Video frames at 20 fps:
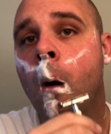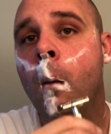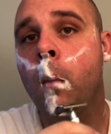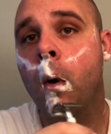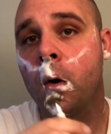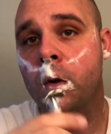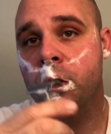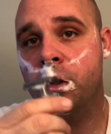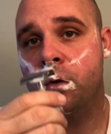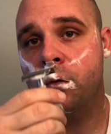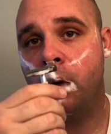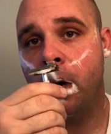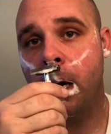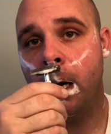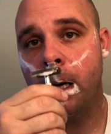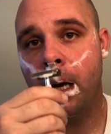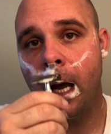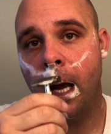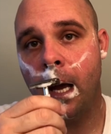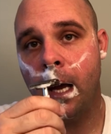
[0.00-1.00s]
both
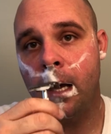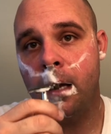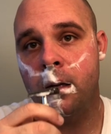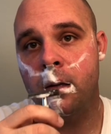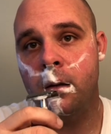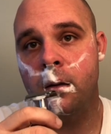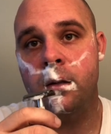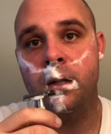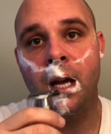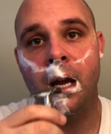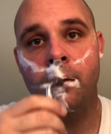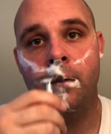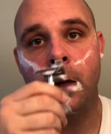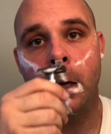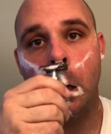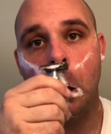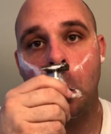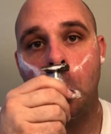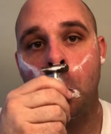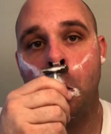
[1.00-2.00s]
straight and
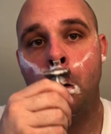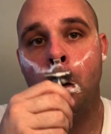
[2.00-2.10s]
safety,